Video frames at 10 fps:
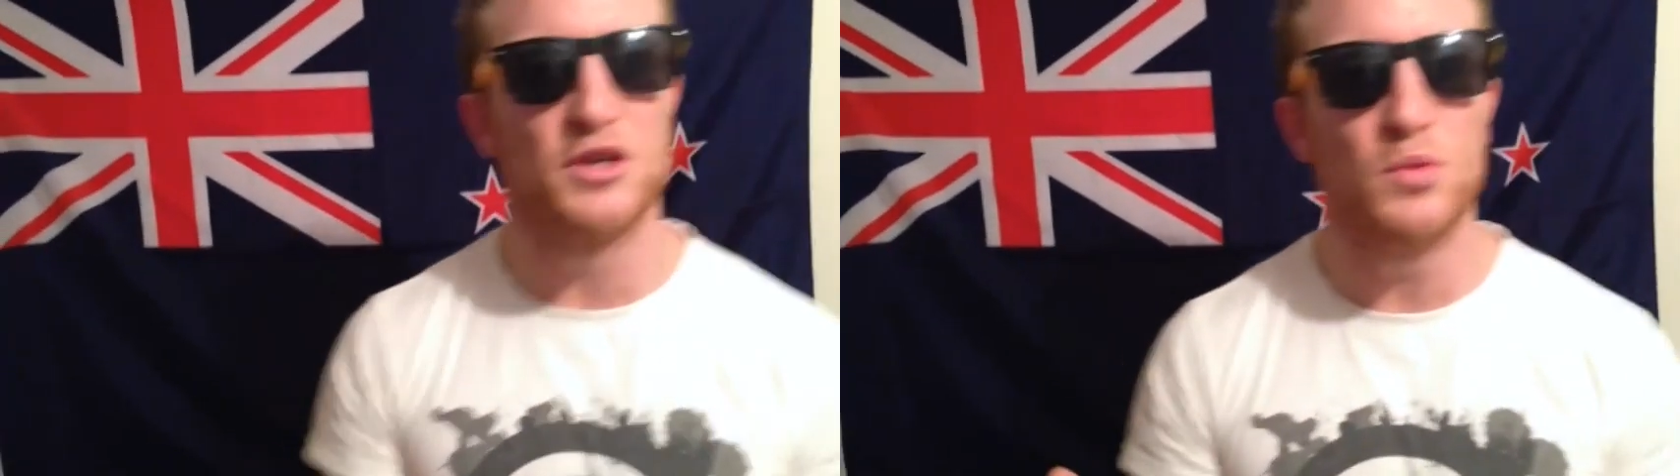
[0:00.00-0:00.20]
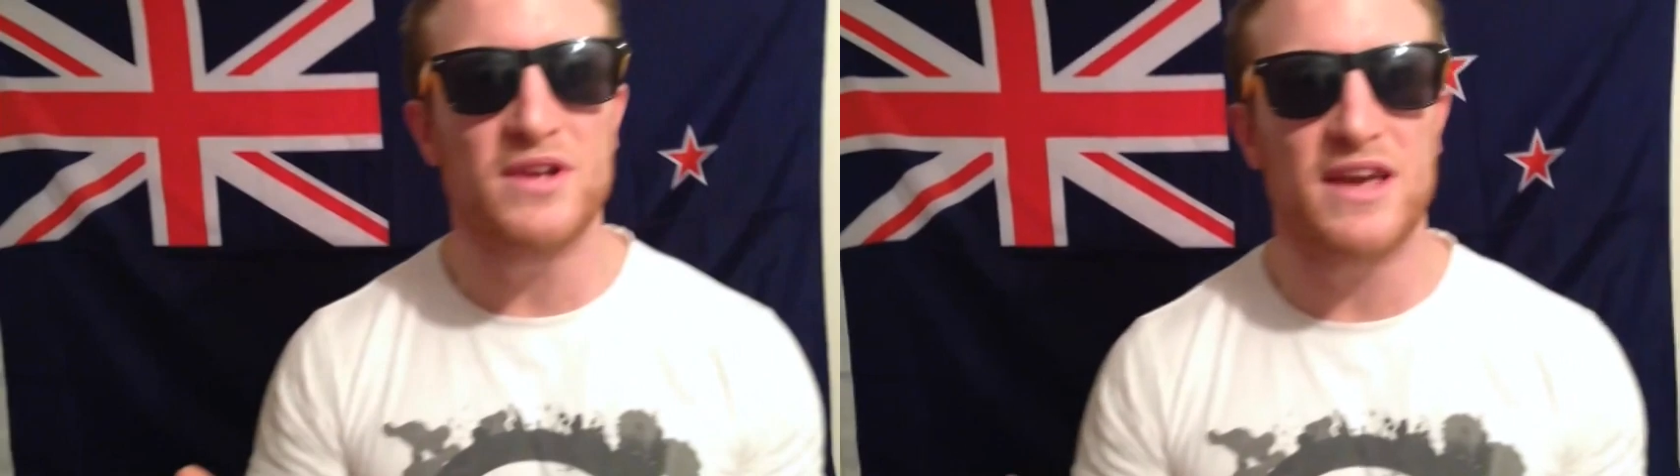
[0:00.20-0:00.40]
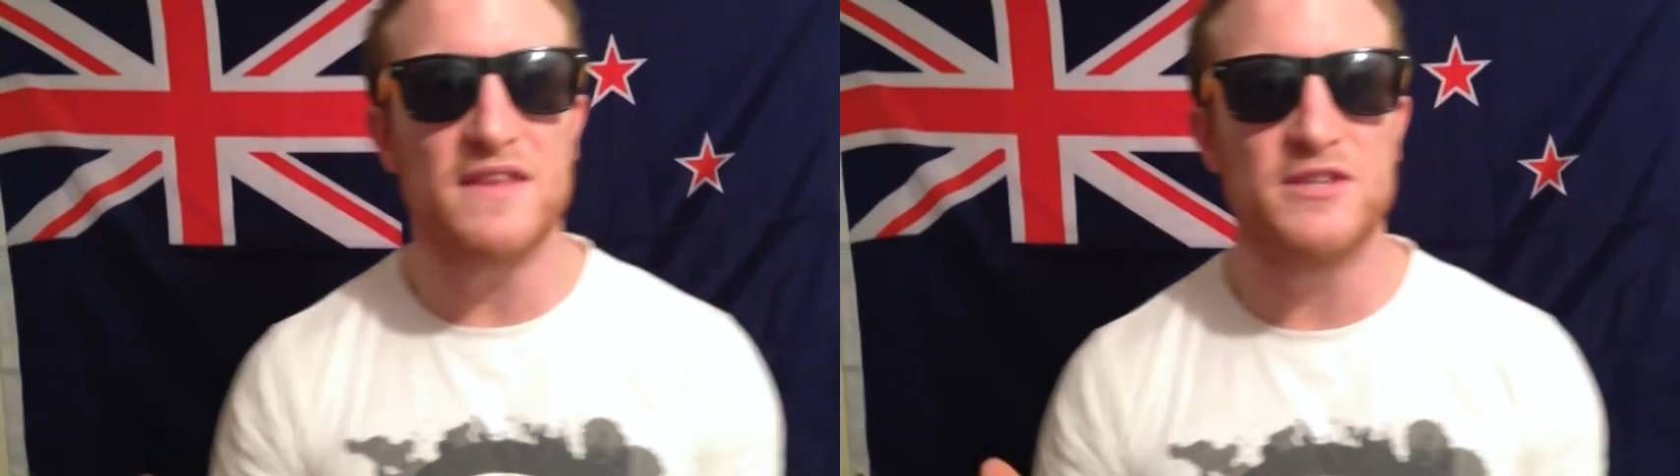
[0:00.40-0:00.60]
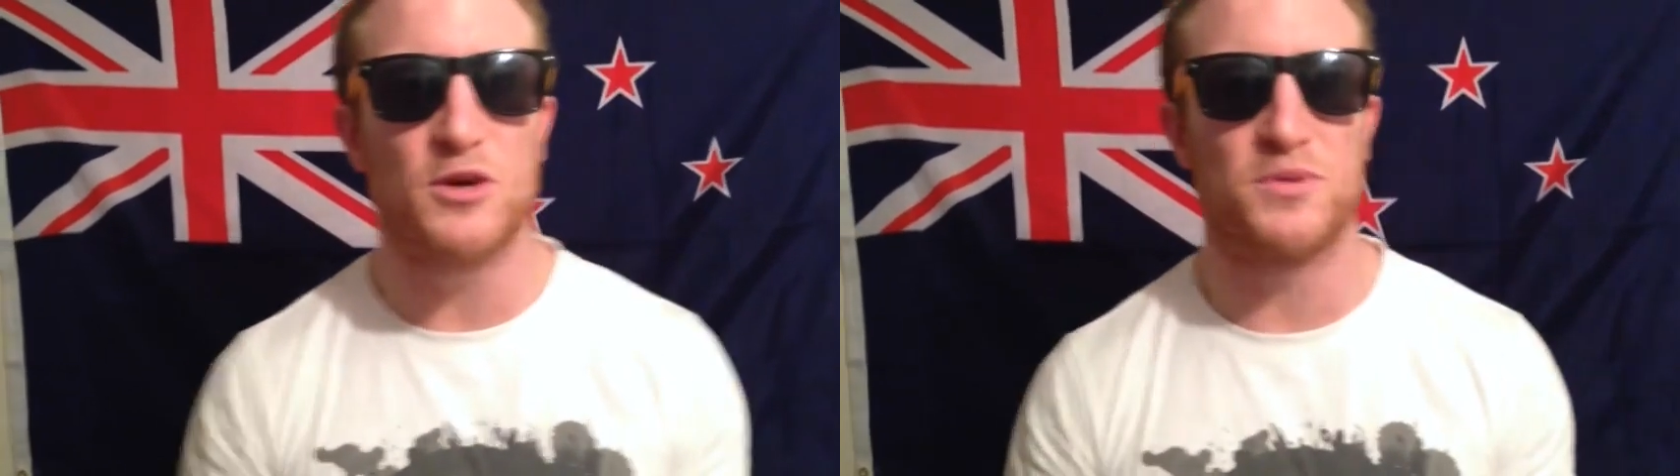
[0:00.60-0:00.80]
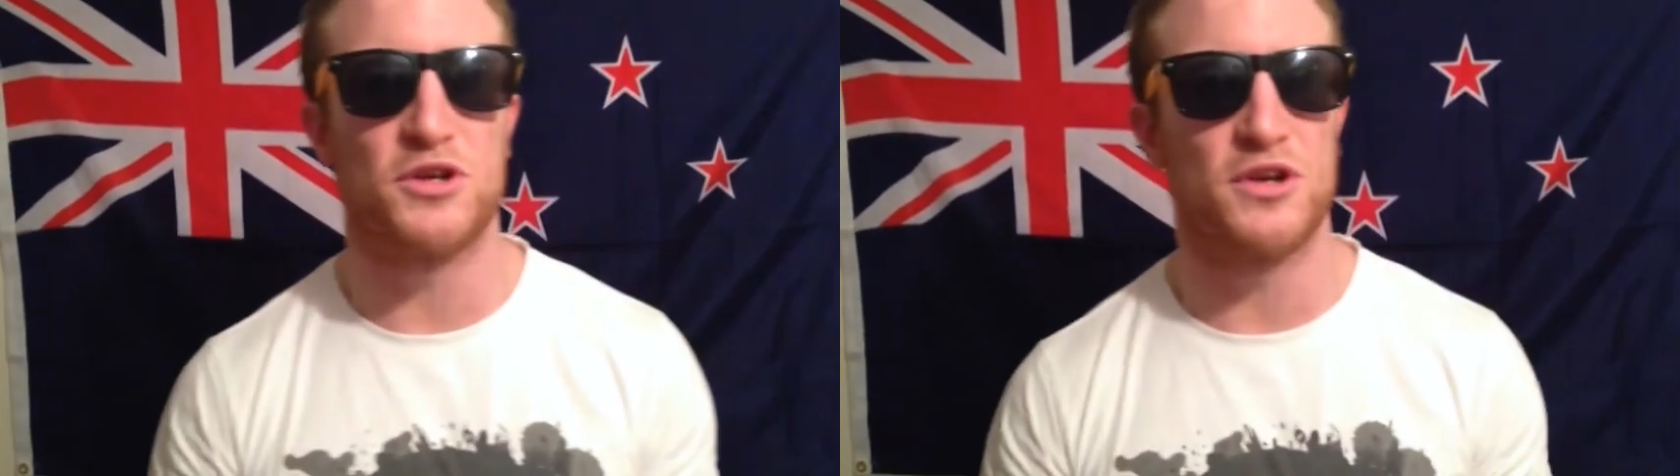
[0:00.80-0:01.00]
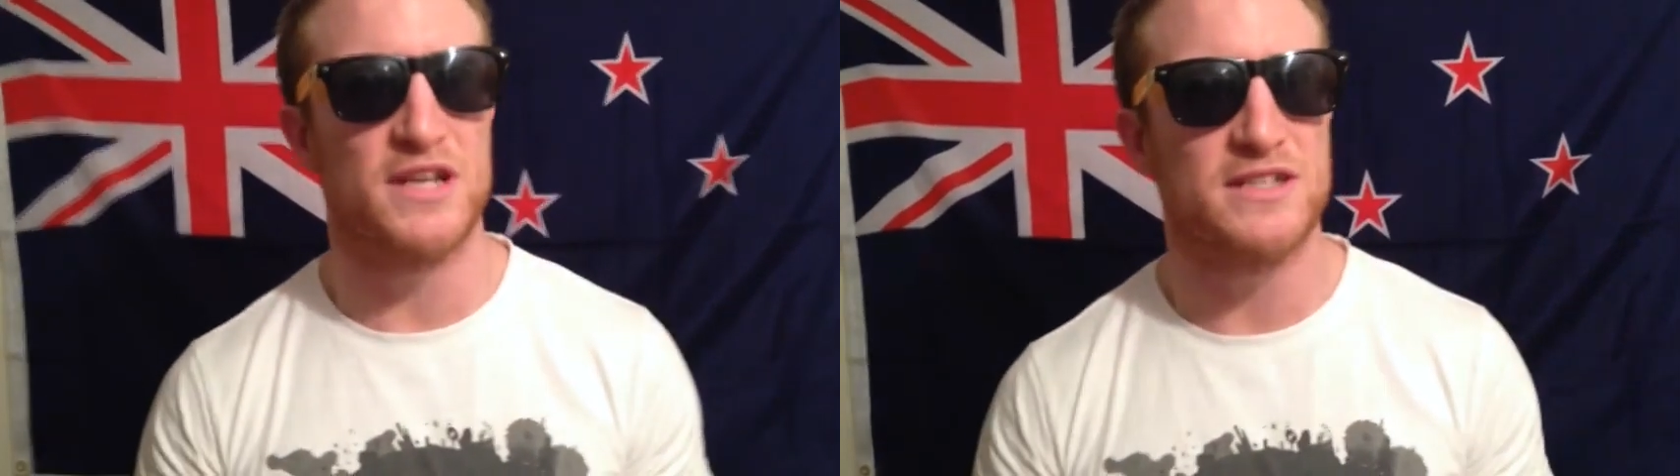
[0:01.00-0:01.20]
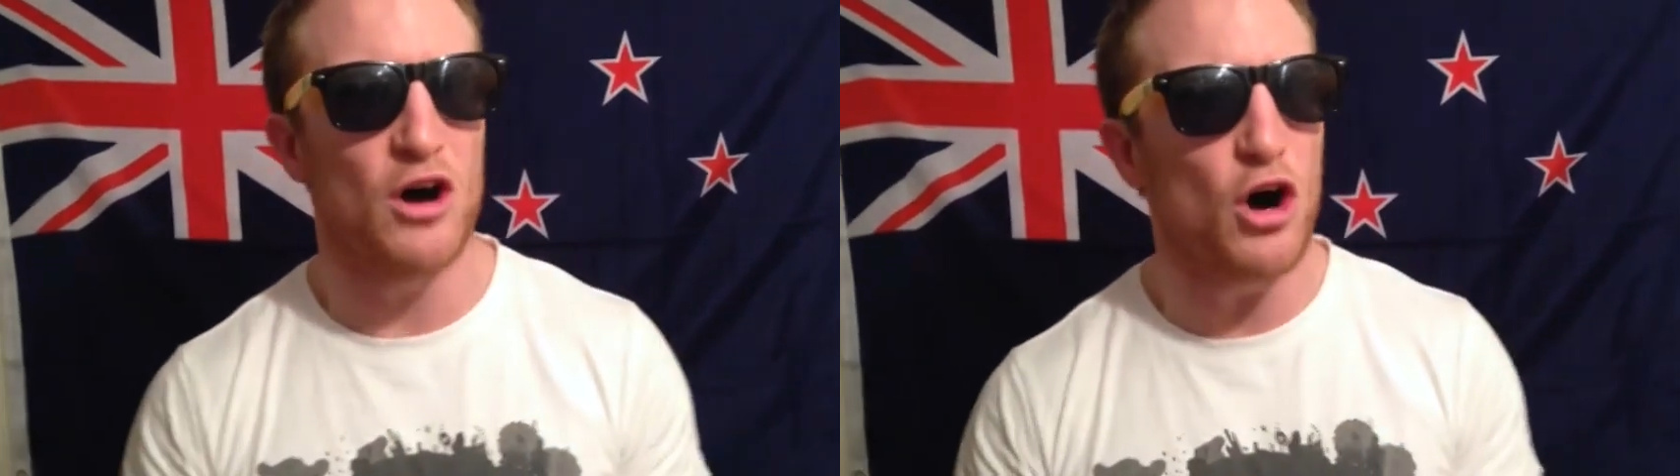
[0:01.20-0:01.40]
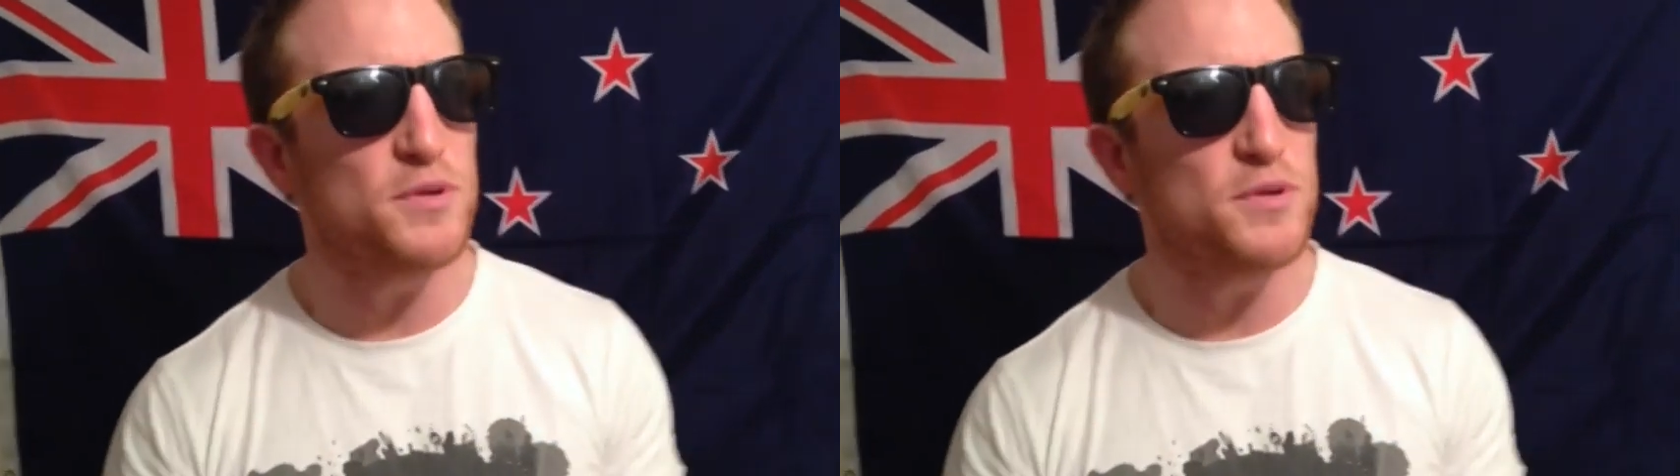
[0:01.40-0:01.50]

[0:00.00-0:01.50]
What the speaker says: you wouldn't get these opportunities.